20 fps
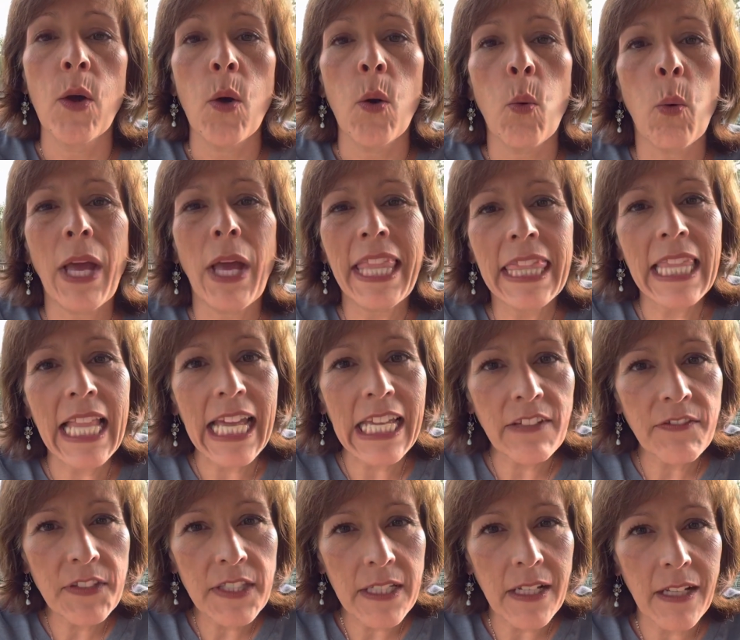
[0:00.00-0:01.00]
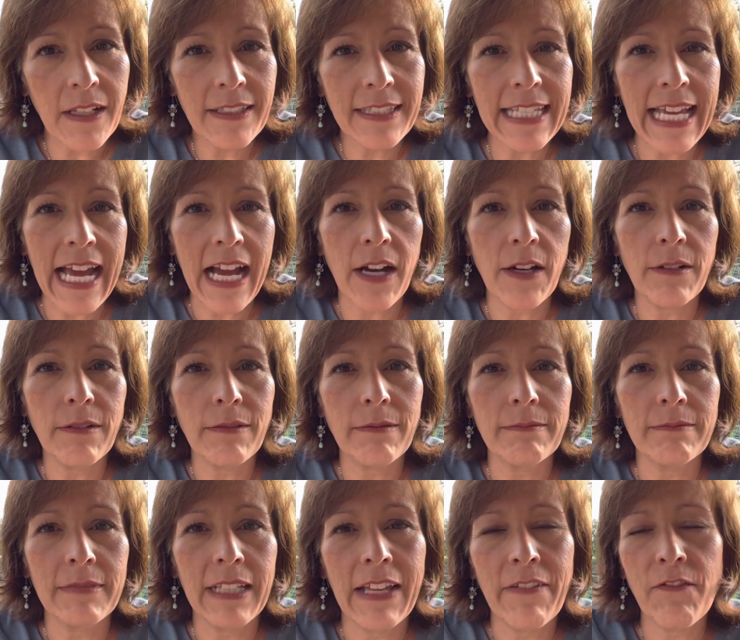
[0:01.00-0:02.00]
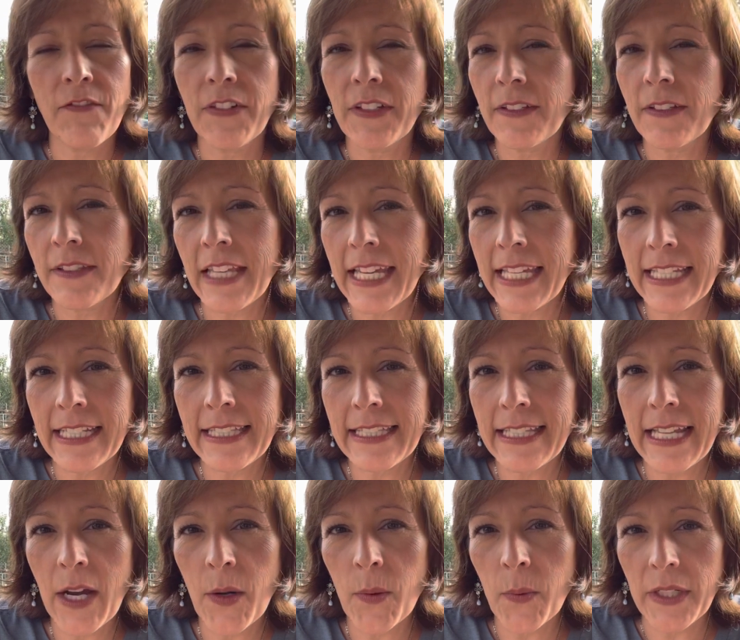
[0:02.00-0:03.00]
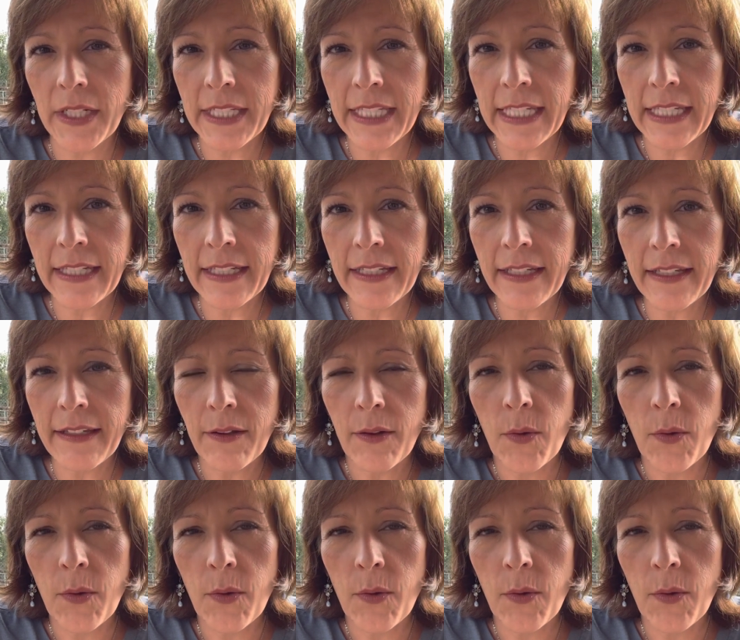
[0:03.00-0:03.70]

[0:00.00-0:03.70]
When life stalls out and feels like it's not working,